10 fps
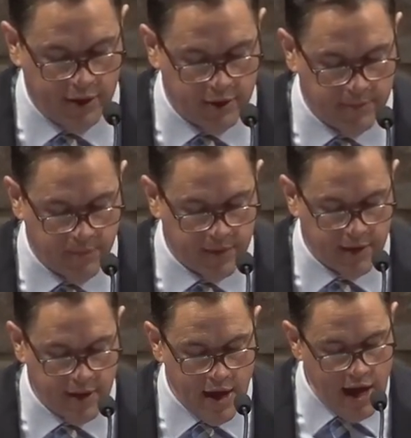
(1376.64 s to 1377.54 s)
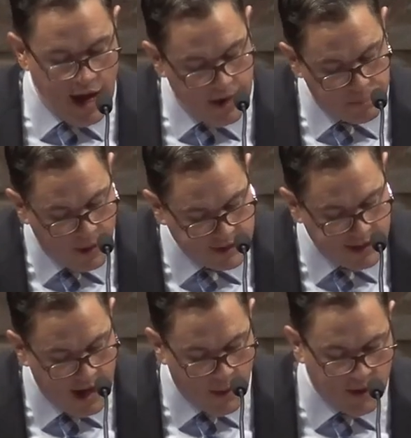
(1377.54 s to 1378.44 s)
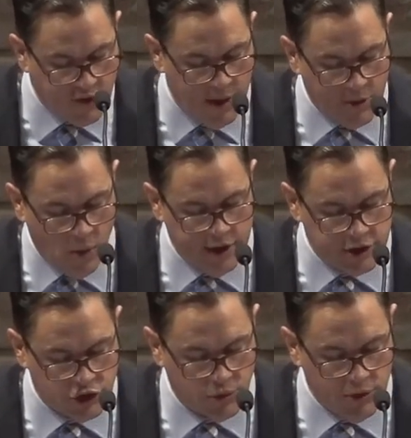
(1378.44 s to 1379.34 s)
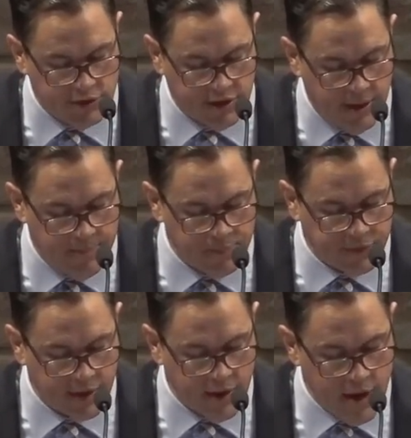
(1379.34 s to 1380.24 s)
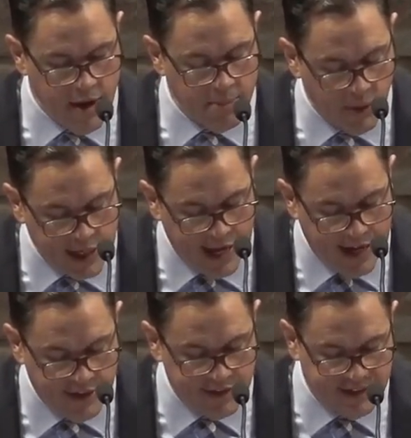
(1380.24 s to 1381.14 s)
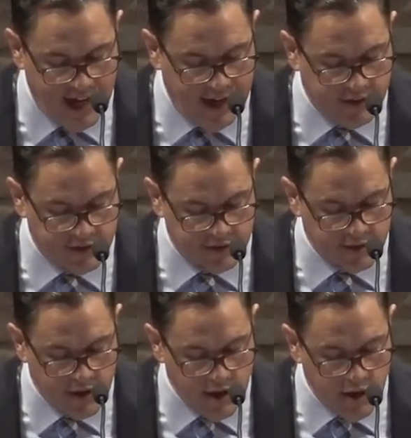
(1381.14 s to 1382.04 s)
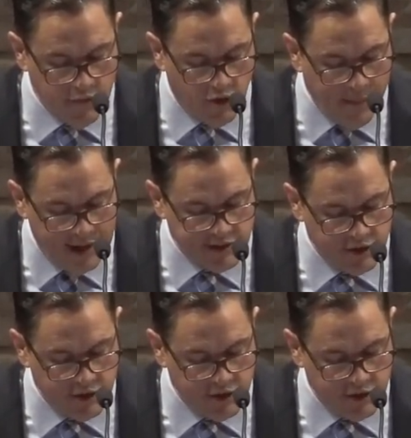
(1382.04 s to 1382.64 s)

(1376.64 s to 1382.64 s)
At present, however, I'm going to Jerusalem bringing aid to the saints for Macedonia and Achaia,